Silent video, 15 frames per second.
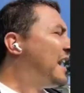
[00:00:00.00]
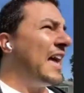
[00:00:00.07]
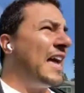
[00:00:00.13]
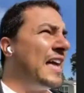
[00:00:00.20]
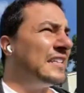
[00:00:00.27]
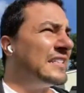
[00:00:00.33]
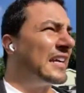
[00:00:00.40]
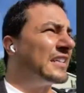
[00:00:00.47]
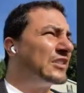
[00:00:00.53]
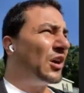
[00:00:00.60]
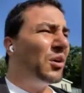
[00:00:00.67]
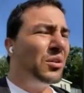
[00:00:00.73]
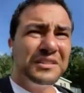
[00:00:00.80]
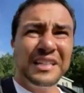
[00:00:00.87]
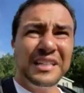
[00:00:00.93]
And I
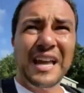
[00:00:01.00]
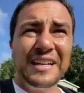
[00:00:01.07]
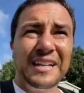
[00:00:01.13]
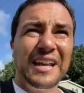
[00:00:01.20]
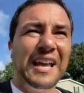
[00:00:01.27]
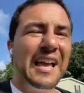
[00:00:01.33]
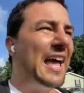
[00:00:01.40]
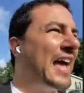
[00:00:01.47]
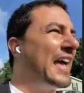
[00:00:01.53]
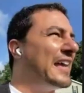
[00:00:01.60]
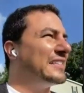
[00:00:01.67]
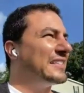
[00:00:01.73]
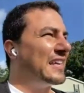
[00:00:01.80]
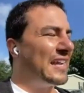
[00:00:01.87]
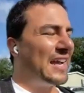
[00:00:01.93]
told Ted,
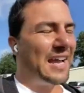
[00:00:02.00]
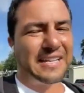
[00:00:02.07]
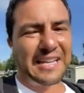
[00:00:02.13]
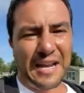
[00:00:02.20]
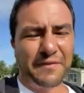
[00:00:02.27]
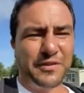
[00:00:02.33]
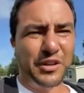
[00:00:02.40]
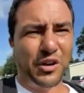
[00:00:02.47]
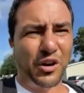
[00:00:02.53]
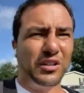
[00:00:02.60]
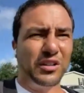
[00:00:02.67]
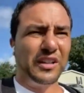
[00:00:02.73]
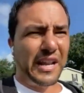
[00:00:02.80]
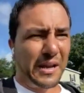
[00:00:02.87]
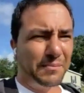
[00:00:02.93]
and I gave the
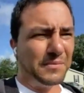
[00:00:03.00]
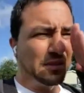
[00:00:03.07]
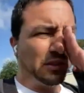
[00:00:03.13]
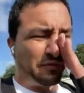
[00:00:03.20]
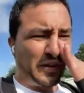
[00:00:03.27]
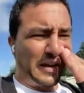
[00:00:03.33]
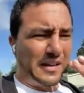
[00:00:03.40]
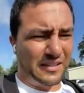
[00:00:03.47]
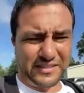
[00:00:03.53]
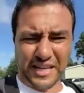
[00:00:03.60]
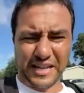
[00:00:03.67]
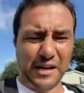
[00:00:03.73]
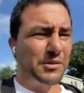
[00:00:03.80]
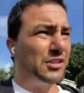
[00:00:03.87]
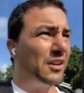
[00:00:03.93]
girl a name, the fake
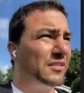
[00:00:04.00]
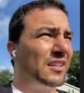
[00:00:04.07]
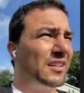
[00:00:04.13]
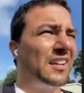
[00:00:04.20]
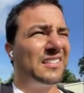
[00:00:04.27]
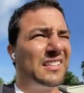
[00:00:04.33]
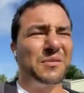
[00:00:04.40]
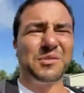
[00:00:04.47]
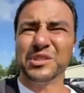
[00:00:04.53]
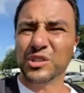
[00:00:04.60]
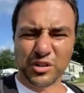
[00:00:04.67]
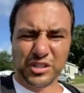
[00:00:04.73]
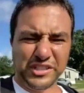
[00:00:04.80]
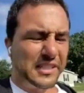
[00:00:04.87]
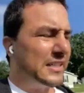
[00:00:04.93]
date I was on. It was
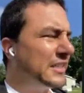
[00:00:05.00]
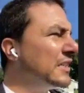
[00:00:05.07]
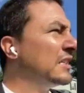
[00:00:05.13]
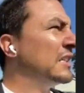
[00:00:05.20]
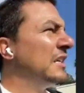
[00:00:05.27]
Christy.